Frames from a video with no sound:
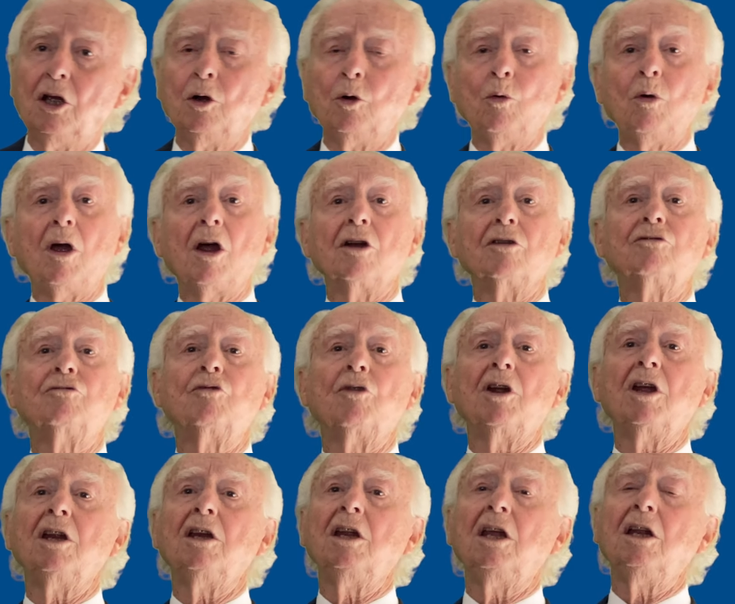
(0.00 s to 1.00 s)
we are
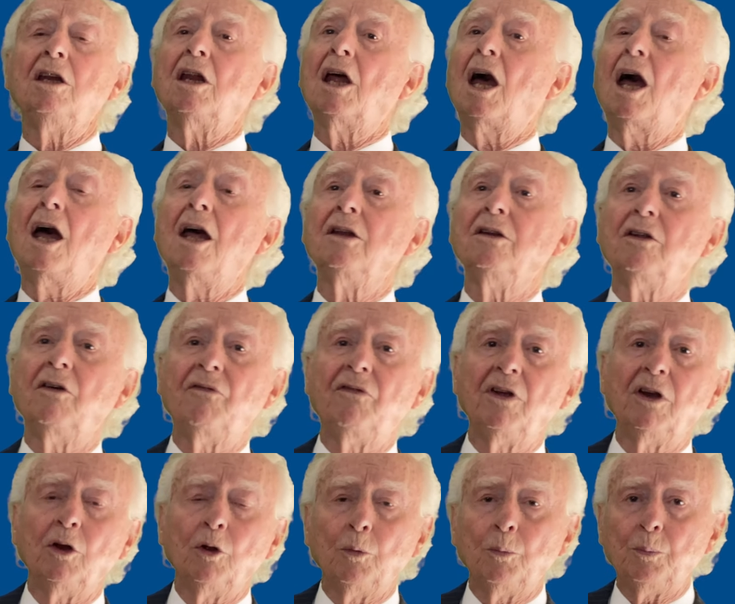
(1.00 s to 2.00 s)
training and
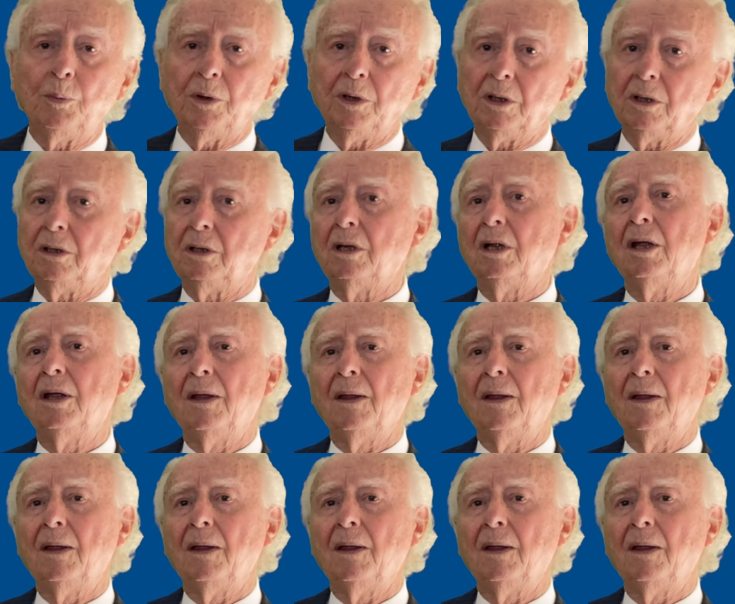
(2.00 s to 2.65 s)
developing,